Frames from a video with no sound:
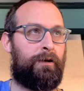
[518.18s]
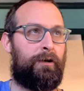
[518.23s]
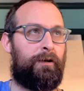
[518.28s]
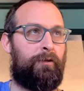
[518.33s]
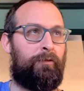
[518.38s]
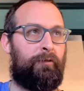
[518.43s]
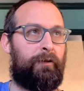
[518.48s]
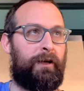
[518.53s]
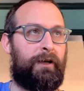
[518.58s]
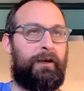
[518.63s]

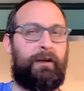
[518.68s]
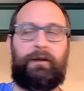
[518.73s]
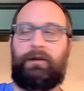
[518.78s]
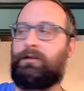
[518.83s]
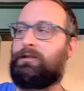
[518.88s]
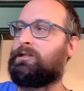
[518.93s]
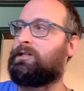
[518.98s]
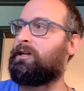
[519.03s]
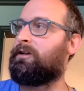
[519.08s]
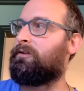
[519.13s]
We need to
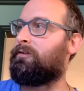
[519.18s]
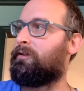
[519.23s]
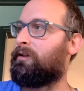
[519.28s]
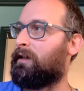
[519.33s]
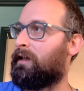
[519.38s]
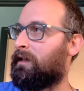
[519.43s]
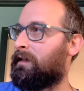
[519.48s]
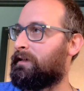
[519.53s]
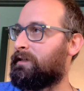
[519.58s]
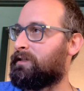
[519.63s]
consider the
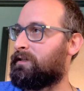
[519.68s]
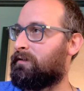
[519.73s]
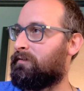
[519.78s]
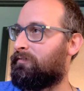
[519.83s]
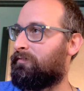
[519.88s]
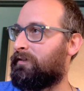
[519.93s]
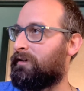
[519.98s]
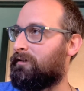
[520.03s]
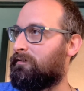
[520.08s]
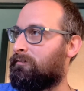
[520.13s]
lilies of the
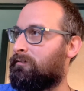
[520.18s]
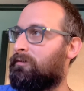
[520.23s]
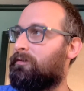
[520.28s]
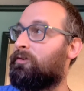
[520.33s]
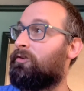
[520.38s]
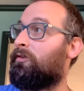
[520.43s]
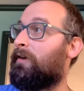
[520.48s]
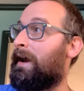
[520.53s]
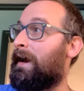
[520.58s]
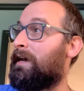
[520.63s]
field, the
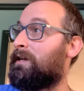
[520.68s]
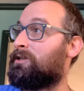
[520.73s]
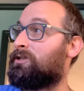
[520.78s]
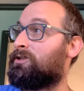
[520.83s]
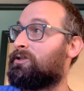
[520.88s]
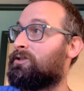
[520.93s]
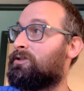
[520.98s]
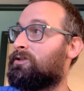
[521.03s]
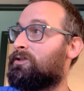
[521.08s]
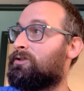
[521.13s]

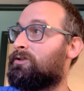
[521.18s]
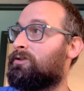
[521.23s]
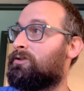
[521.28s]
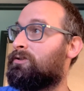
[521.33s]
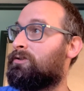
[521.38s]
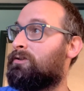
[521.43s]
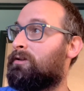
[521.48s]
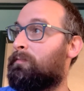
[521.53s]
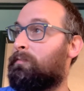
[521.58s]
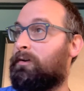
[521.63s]
grass,
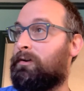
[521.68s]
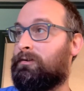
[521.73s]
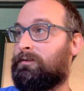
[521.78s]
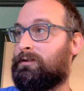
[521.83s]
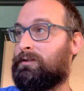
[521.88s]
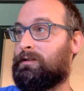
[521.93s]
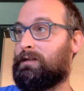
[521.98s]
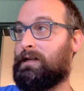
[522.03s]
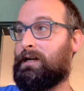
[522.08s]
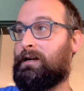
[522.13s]
the birds
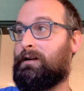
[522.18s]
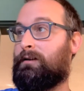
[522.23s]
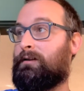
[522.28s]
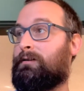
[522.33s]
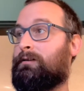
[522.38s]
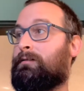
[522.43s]
of the air,